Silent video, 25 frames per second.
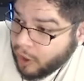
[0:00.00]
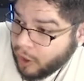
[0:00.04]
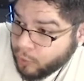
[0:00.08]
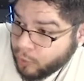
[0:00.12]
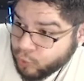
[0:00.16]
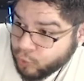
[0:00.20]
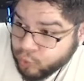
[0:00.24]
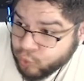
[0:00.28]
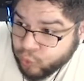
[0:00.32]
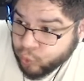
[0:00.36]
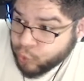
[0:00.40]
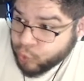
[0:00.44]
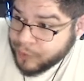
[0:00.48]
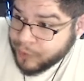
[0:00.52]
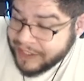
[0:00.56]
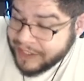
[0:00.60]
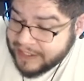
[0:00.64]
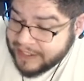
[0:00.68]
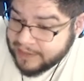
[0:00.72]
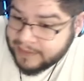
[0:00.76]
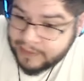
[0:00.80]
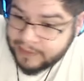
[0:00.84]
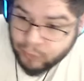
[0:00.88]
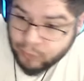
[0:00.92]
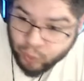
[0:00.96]
are
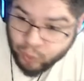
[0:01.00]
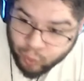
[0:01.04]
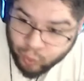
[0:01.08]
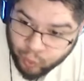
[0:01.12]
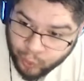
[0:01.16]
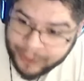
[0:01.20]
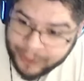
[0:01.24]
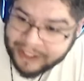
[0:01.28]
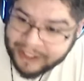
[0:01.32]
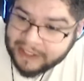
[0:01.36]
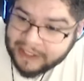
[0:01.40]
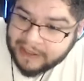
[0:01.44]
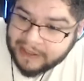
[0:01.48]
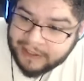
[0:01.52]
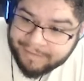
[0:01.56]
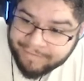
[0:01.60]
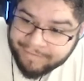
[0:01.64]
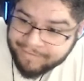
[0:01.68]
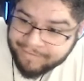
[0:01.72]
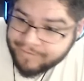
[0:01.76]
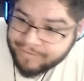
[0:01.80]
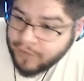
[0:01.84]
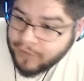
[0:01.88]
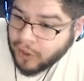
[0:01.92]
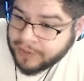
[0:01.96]
really, really
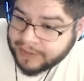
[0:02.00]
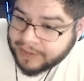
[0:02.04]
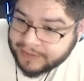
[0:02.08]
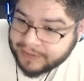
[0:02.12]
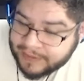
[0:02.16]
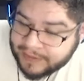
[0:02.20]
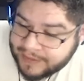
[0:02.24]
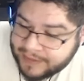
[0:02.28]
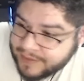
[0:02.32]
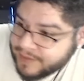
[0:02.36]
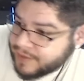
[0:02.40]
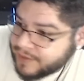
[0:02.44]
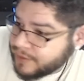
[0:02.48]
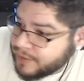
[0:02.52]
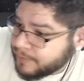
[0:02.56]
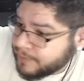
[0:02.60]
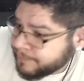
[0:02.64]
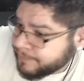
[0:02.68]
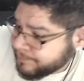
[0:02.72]
fucking easy.